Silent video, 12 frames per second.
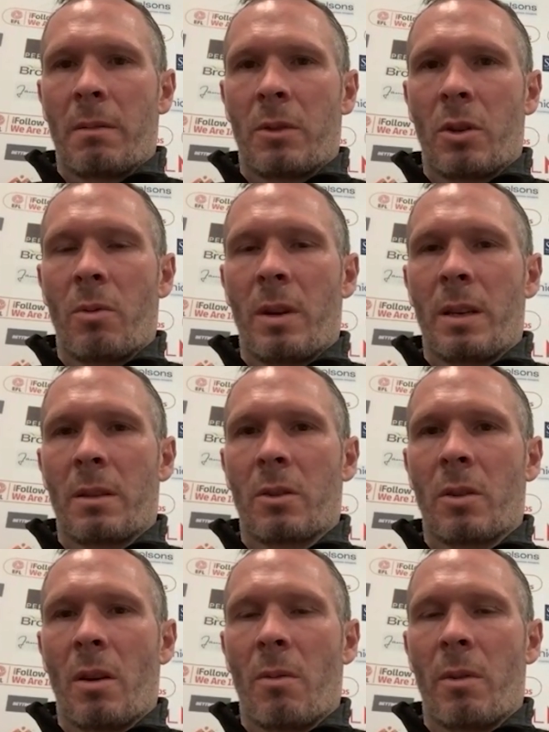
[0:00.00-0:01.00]
2 weeks or
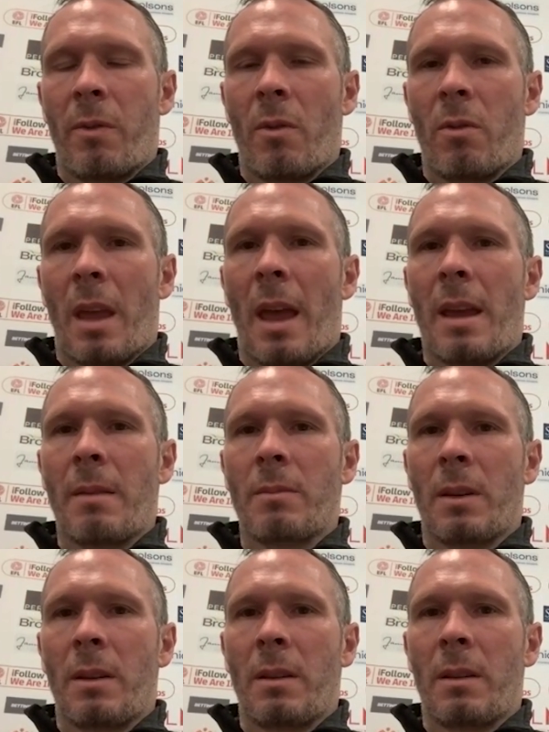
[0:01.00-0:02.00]
so, over the four games,
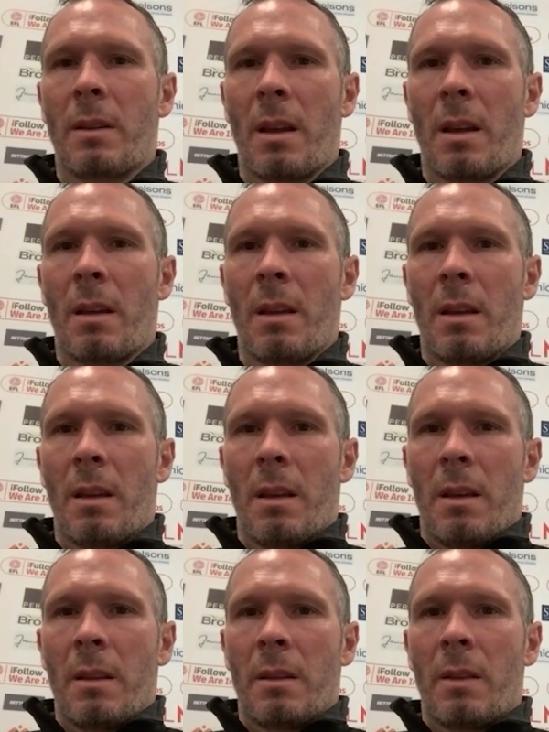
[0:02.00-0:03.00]
and
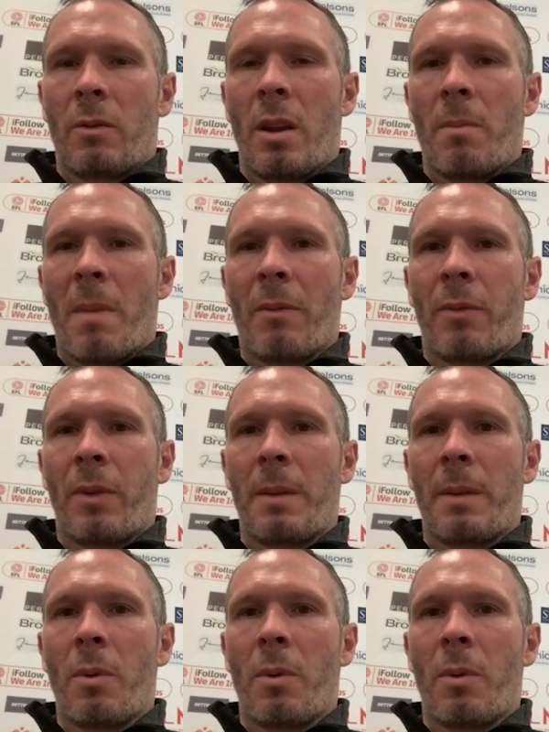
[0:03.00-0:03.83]
they've done it manfully.